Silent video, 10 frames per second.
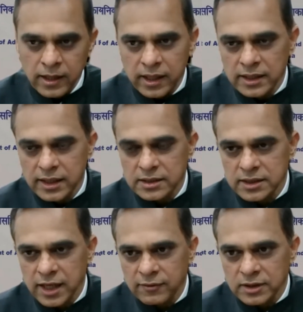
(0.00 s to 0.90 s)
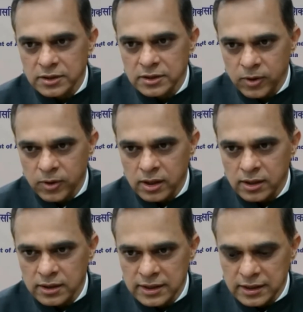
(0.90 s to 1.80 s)
India's governance model
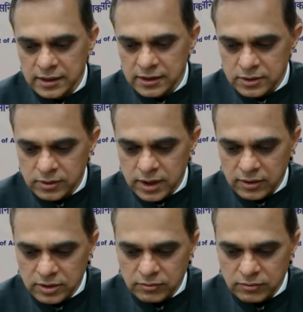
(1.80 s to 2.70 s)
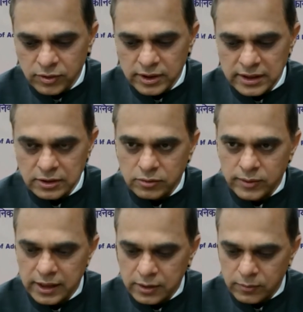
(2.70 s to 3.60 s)
in the years 2014 to
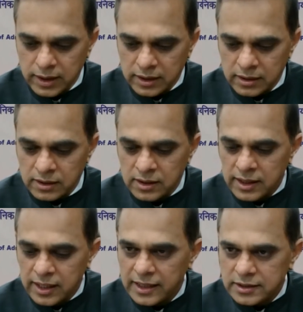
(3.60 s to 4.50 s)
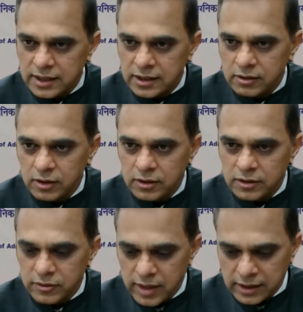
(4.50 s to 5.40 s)
21 has
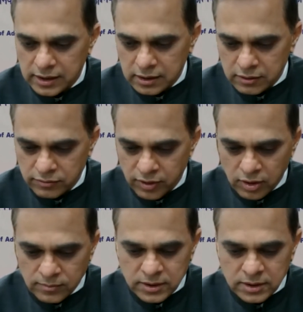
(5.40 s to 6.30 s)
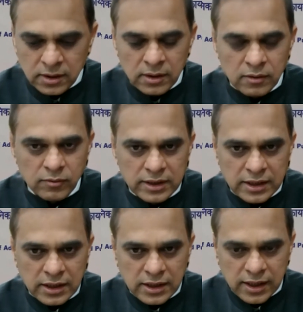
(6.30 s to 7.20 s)
undergone radical reforms with
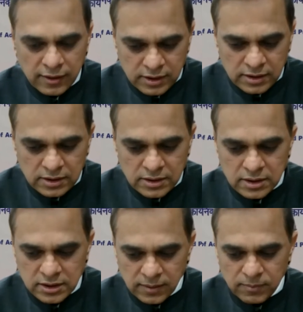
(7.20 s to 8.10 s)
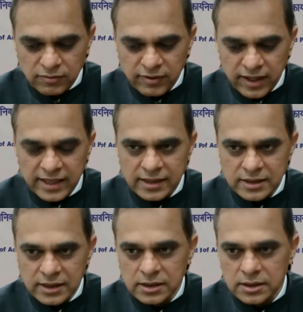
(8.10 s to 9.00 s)
e-governance simplifying a
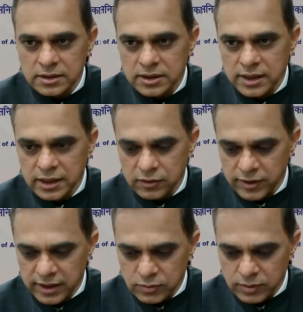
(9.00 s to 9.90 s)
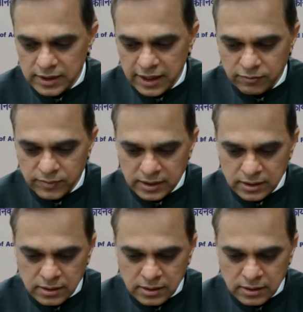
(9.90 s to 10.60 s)
citizen's interface with government,